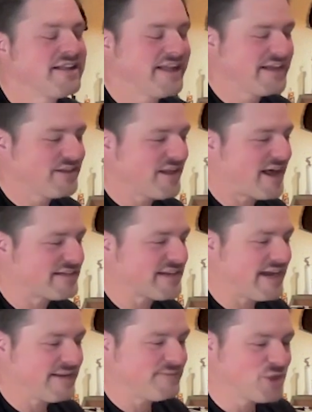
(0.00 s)
a lot of
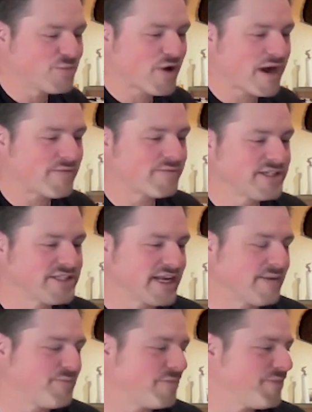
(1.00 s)
times you're probably
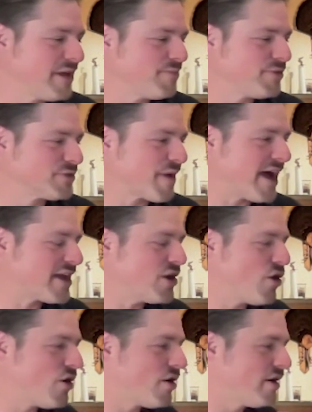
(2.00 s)
set up in people's
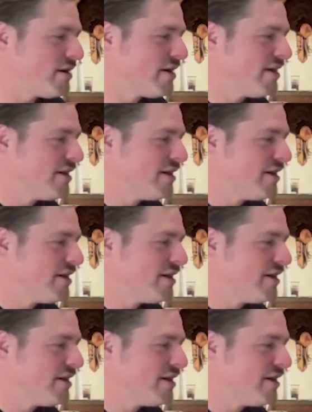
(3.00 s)
backyard.